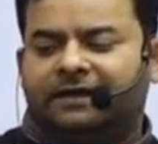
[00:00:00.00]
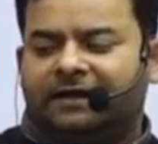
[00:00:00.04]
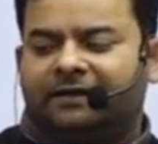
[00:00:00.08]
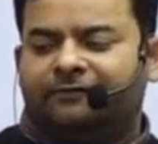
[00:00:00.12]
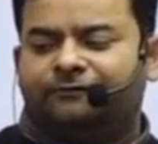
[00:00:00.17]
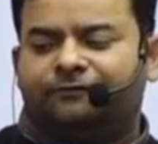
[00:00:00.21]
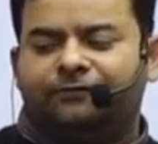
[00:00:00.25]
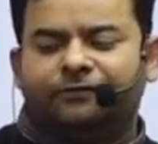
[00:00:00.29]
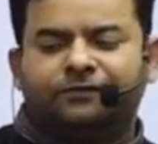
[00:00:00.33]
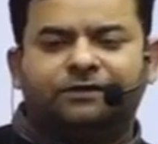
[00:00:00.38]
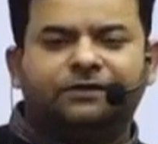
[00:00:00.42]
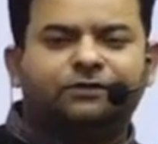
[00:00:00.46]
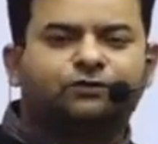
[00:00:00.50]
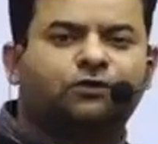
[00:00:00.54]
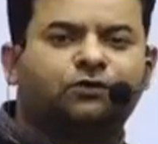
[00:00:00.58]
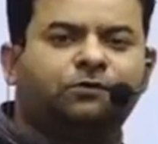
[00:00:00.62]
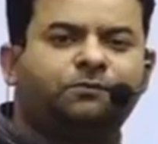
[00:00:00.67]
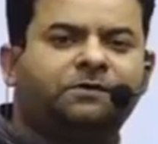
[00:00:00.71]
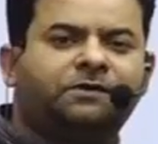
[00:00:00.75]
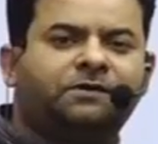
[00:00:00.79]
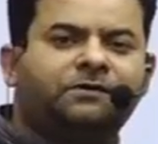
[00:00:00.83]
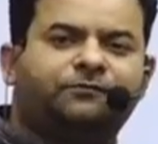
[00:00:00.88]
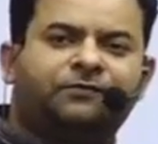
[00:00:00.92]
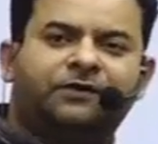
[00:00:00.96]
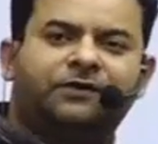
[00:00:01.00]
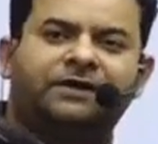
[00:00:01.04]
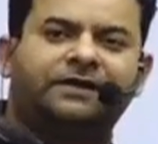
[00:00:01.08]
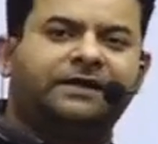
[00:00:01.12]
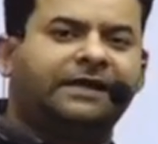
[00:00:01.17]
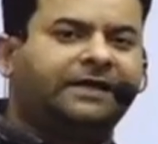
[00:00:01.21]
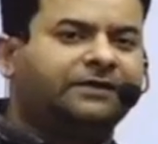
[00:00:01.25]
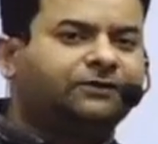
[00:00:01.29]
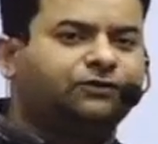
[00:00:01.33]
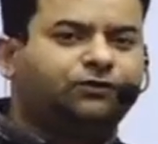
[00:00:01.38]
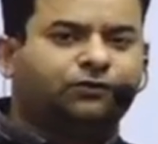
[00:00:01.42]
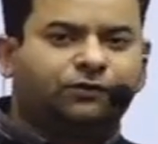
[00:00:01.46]
for this could be different,
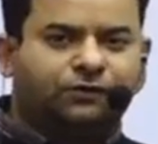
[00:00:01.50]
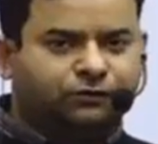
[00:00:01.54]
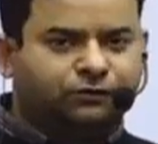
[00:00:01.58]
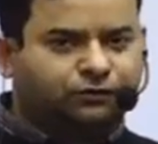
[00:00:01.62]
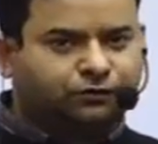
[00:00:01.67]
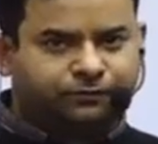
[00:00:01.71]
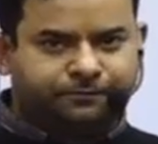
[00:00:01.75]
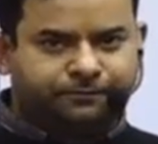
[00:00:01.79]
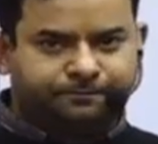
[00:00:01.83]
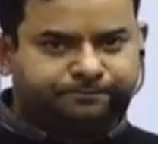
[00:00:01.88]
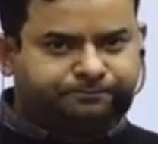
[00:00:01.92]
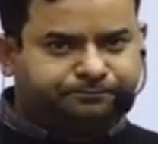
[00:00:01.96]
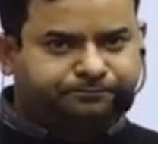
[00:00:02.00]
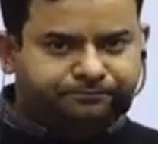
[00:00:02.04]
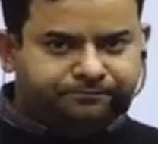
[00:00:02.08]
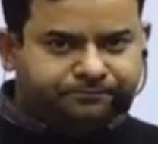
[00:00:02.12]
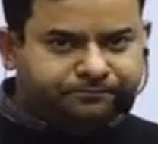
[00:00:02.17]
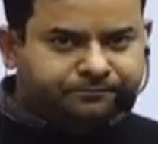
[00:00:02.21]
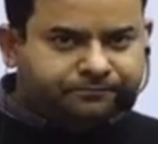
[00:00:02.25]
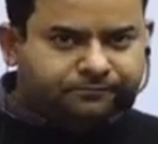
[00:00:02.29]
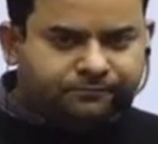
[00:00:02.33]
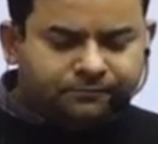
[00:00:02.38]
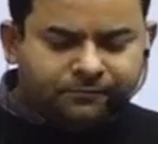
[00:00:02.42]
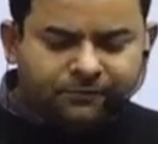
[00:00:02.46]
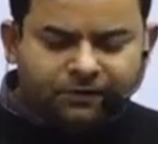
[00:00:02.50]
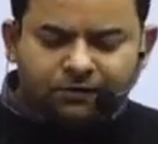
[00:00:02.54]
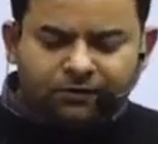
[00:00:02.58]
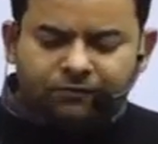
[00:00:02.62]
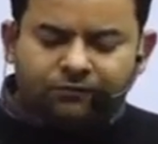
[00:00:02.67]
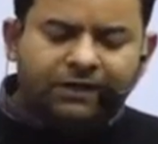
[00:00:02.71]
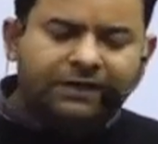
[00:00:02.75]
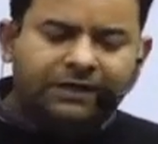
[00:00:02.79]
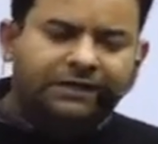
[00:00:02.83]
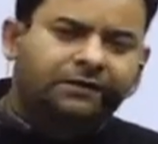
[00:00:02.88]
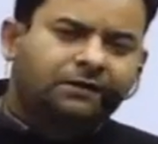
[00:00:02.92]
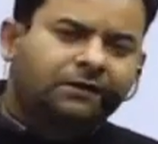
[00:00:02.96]
and so and so.
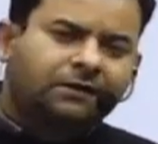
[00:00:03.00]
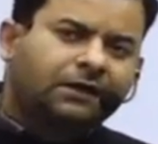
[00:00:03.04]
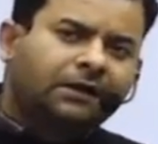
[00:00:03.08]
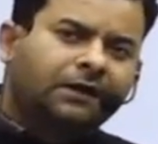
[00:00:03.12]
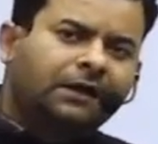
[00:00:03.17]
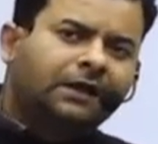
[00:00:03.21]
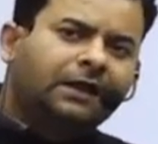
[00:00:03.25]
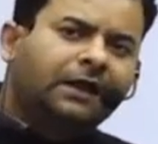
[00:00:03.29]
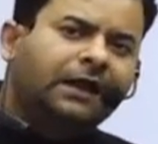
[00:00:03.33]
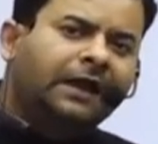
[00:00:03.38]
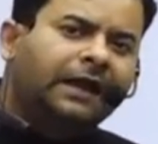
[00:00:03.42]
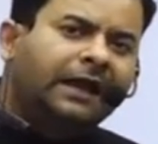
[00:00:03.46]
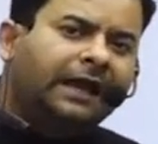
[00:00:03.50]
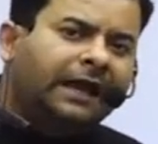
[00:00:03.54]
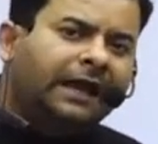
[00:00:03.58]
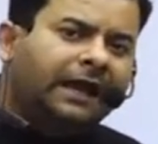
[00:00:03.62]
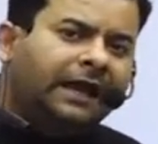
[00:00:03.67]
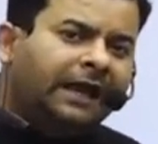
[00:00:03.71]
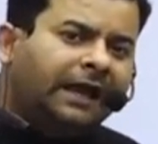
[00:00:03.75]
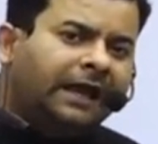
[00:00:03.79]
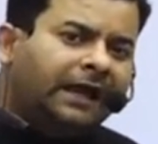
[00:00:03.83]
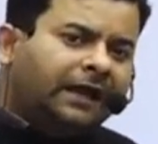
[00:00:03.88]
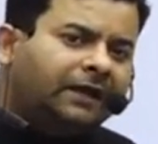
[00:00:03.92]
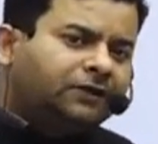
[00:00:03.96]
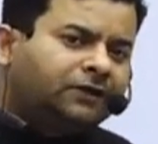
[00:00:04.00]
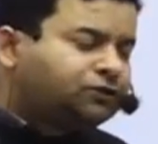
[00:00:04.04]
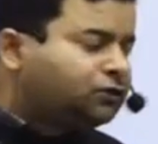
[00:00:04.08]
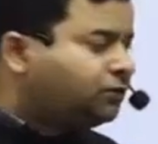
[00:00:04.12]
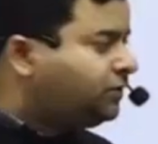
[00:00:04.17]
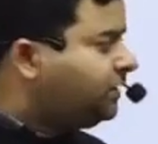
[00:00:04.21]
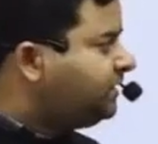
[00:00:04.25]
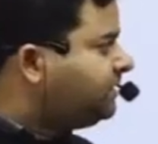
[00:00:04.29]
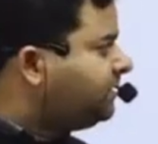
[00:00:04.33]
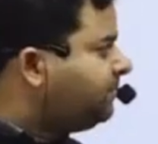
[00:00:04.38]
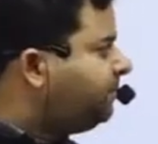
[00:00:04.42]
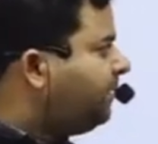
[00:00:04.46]
Right? So
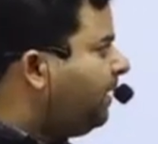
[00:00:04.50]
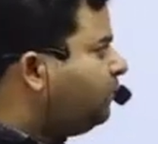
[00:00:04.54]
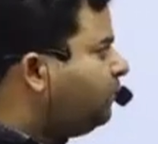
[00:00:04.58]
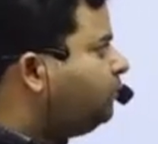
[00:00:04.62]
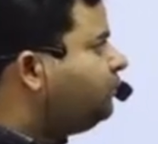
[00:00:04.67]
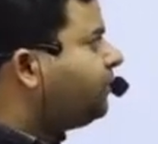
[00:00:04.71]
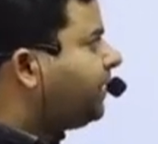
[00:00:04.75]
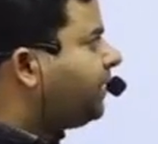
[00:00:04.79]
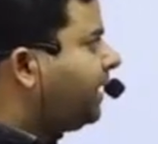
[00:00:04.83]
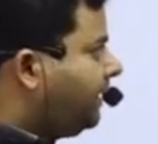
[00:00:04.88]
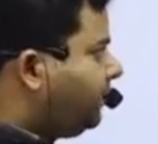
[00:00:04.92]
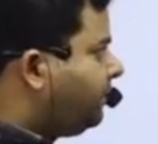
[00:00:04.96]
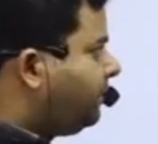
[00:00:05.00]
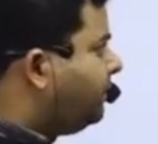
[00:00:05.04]
there's a bound rate.